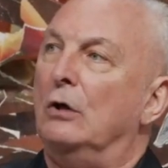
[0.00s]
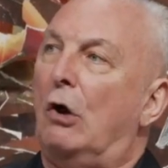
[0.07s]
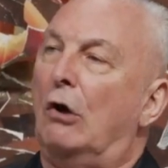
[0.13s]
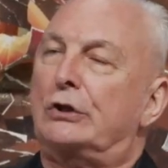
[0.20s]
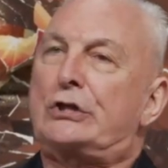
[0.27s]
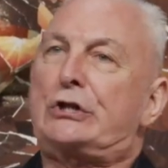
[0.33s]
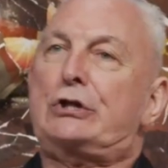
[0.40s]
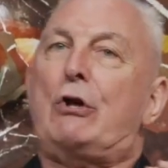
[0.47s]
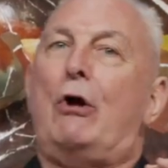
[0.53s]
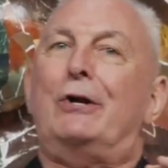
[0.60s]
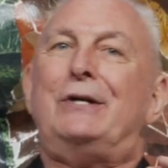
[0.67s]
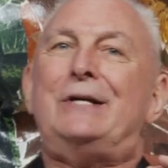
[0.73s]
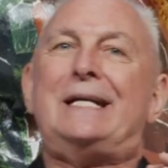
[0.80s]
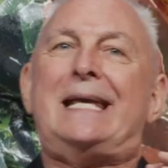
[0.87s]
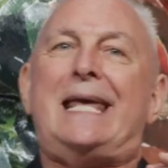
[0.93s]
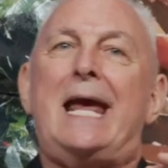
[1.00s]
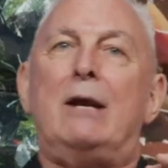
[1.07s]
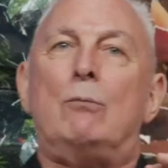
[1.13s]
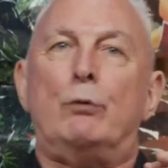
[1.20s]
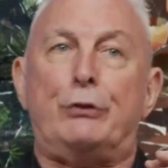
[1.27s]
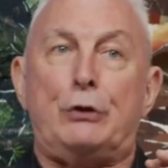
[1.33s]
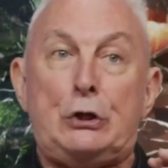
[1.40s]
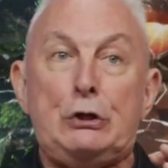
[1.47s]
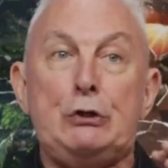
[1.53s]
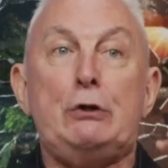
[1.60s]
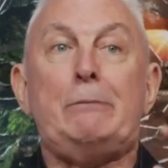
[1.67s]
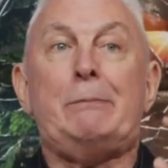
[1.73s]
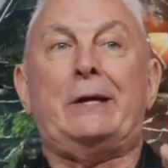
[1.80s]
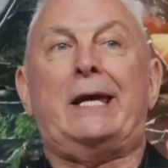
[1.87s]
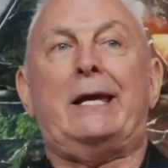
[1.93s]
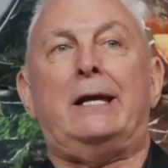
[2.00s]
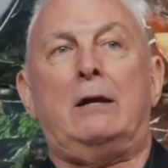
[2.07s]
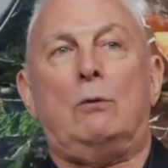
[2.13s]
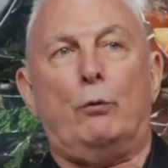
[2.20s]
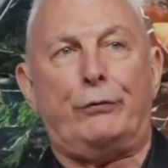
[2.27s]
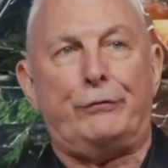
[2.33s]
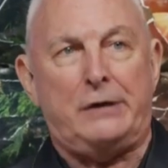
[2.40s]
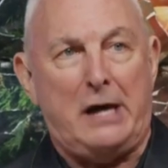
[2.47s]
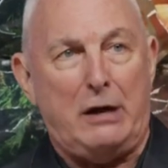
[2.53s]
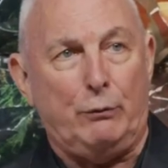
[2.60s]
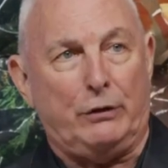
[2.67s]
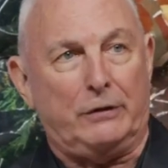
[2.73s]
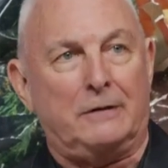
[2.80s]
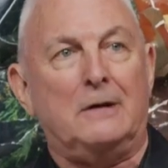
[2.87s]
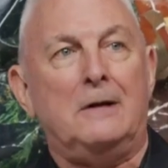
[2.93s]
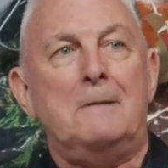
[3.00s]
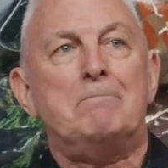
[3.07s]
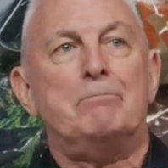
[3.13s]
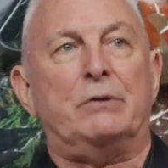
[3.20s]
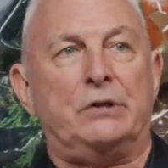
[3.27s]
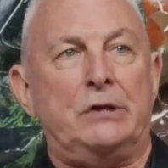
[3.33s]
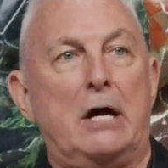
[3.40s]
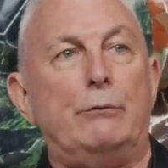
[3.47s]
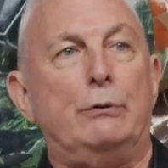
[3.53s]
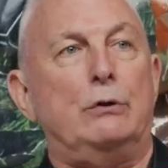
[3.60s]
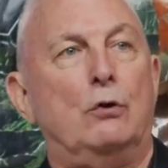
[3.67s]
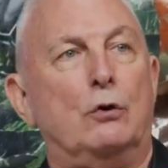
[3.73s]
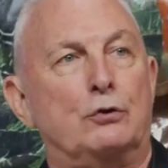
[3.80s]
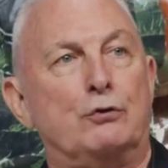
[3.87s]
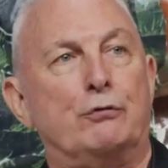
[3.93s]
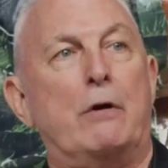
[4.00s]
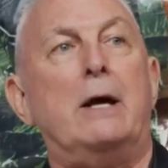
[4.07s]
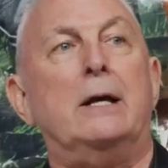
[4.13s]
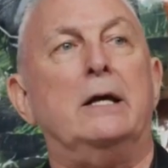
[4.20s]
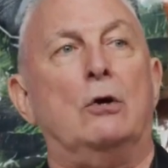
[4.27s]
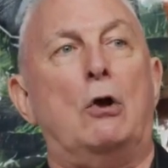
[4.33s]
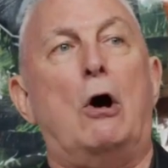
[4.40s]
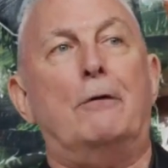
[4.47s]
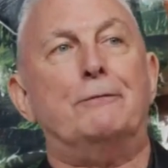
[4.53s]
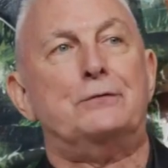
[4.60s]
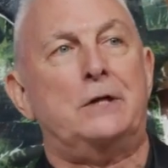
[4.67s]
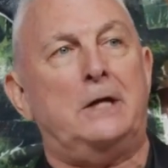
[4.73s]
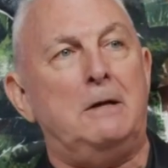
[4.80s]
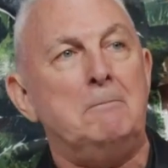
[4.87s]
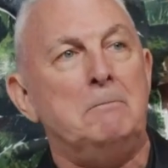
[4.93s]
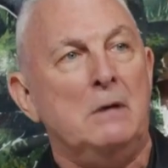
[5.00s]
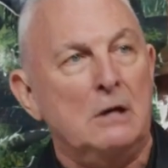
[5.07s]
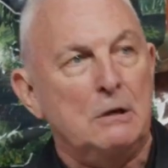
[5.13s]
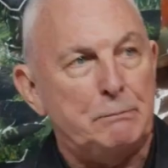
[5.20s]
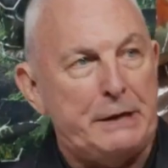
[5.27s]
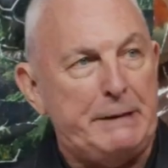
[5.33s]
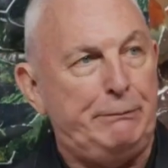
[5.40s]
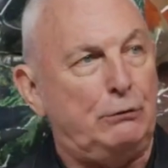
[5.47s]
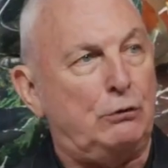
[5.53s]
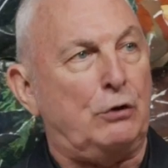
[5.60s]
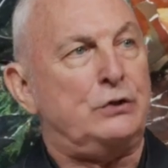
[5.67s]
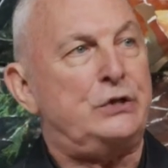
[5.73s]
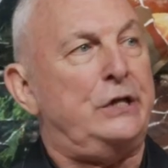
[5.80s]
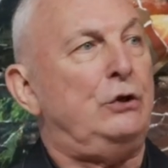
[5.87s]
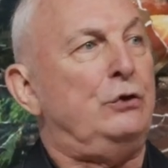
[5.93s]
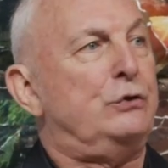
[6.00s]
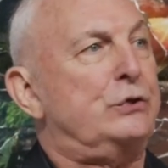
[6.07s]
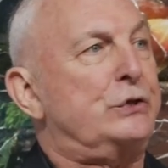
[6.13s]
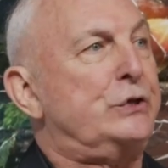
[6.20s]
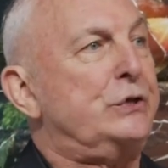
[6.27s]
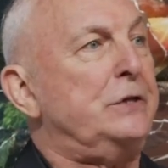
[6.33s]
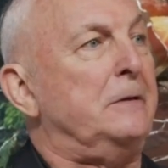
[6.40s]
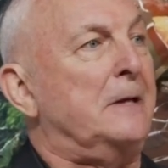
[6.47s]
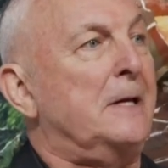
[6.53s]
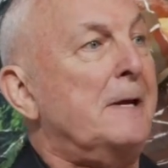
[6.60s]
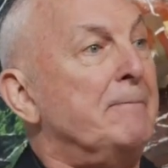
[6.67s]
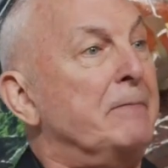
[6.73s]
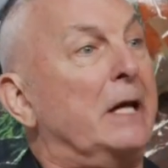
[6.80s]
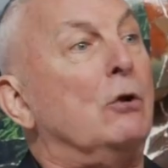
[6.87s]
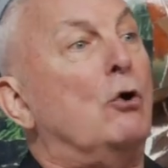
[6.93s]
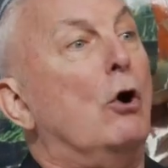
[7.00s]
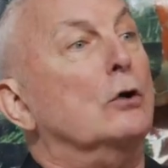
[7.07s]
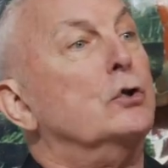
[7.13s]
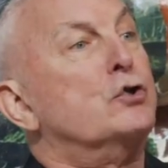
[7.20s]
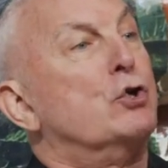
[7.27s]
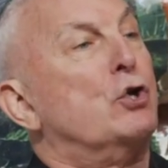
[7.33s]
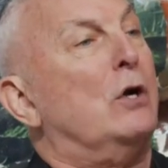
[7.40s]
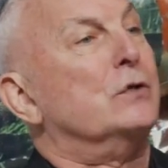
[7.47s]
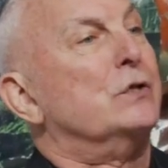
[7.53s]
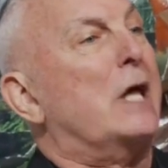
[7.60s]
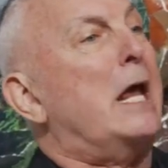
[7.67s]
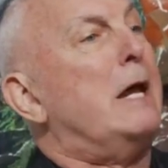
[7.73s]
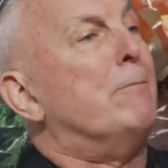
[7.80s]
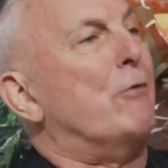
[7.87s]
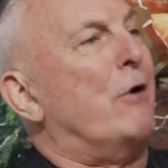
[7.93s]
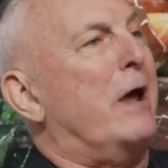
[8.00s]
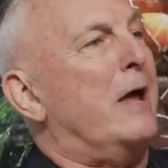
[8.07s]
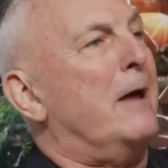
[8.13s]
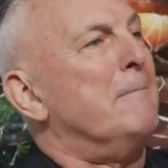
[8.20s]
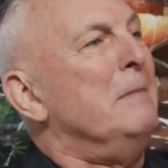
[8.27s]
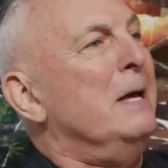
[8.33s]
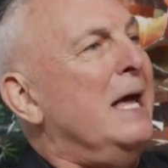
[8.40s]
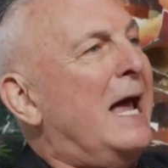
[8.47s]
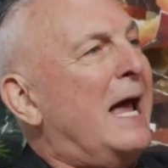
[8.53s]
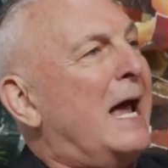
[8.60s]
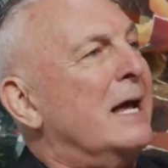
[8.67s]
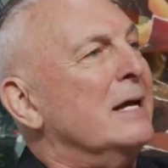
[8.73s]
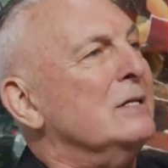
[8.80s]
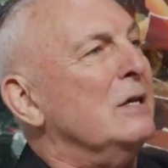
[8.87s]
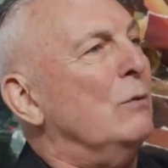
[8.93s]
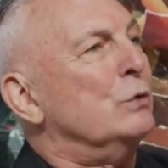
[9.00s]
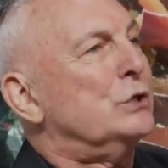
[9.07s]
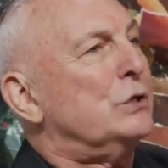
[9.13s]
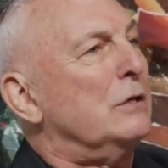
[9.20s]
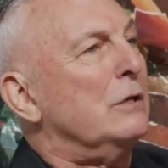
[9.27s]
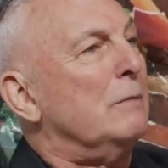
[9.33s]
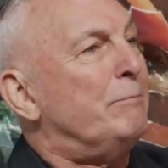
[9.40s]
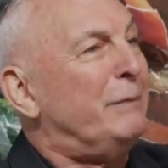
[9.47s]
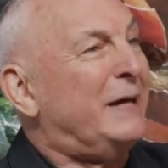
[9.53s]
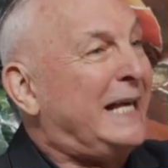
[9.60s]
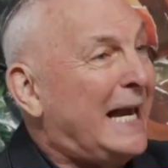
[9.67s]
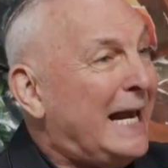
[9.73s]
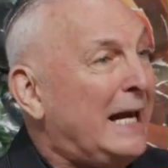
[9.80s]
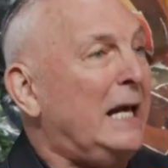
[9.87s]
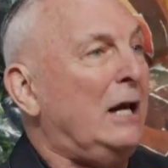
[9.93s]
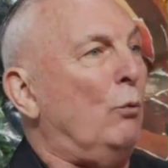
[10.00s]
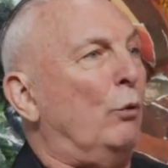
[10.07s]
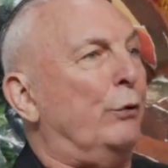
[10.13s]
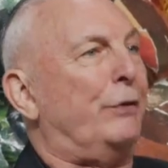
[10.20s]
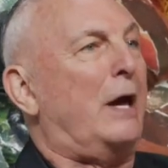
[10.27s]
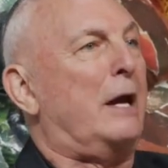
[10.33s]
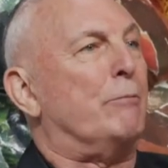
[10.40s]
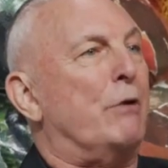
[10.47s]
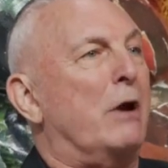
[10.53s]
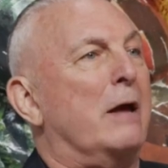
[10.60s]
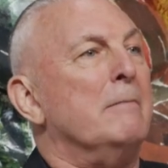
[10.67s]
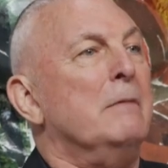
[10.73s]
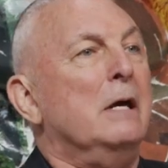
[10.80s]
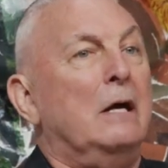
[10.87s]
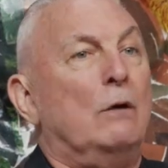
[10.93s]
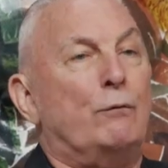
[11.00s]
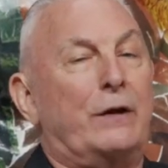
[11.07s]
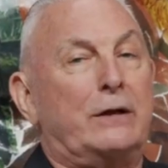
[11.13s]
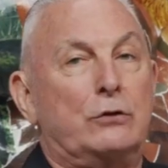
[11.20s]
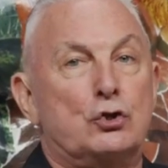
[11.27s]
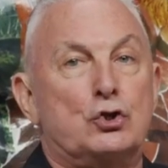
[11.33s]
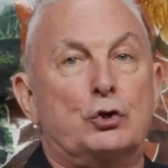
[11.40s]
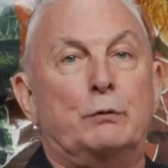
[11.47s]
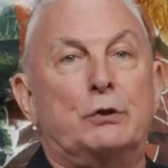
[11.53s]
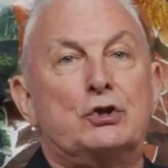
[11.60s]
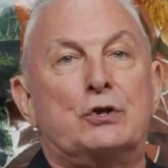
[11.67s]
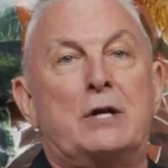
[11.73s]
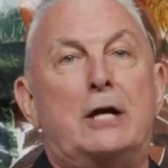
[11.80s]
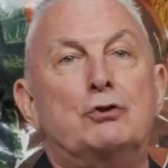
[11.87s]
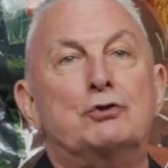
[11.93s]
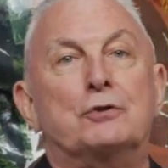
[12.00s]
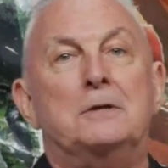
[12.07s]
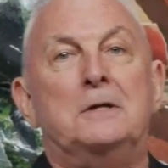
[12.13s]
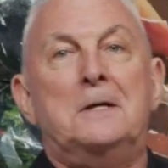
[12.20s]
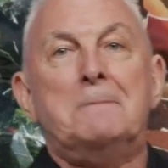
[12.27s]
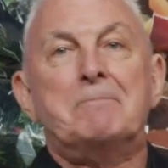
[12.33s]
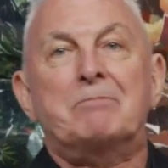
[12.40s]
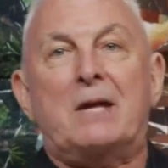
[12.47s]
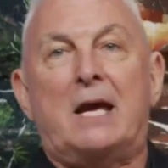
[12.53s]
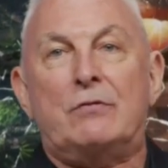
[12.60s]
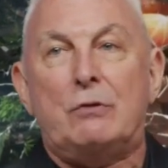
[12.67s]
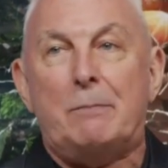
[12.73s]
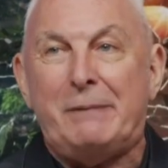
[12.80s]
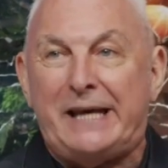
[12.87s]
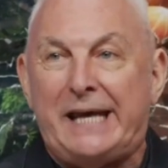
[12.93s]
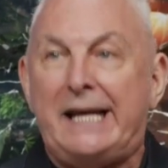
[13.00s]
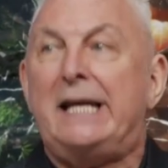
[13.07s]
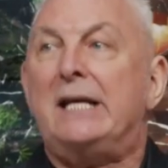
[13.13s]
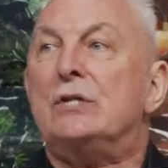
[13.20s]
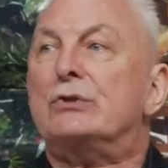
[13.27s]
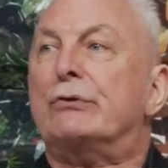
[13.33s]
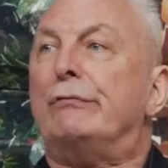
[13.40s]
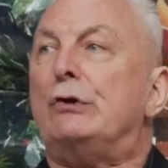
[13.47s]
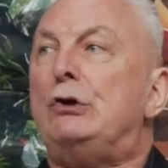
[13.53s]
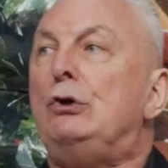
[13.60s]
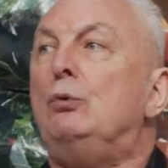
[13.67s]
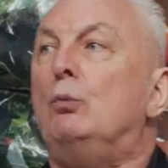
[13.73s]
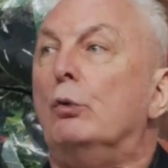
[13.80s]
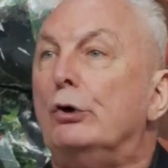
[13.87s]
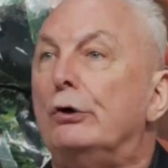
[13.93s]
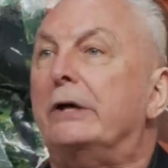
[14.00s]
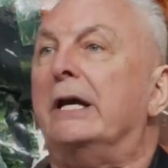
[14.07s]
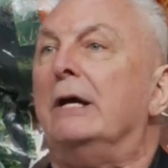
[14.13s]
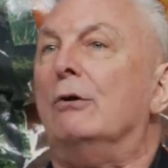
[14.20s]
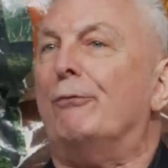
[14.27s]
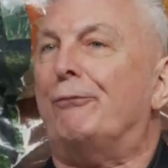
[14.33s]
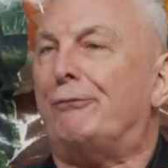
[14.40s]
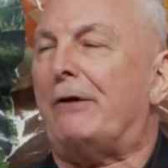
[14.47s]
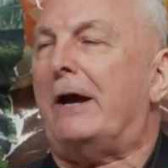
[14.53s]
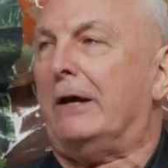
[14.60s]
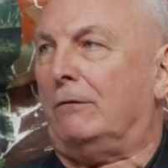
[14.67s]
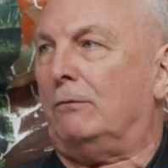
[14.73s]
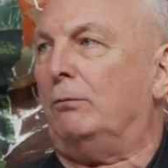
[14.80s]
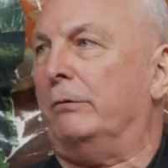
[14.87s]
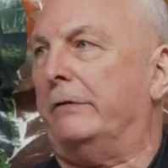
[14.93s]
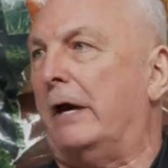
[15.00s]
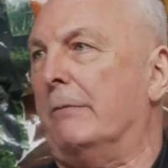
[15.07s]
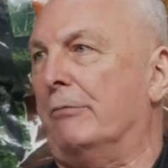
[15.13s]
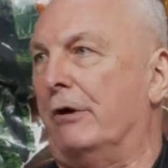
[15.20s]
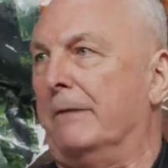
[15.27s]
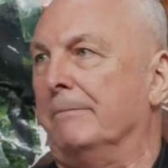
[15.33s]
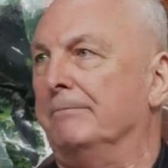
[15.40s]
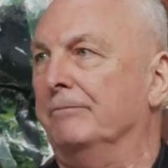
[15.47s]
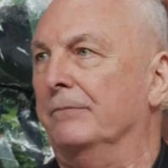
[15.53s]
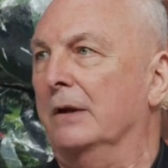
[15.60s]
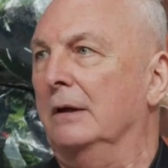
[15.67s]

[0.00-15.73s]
God started again with a new beginning with Noah, but Noah got drunk, and after him, people continued to sin. Then God chose Abraham, and there was a beginning with Abraham, in fact, the Jewish nation, and the beginnings of a new working of faith with Abraham.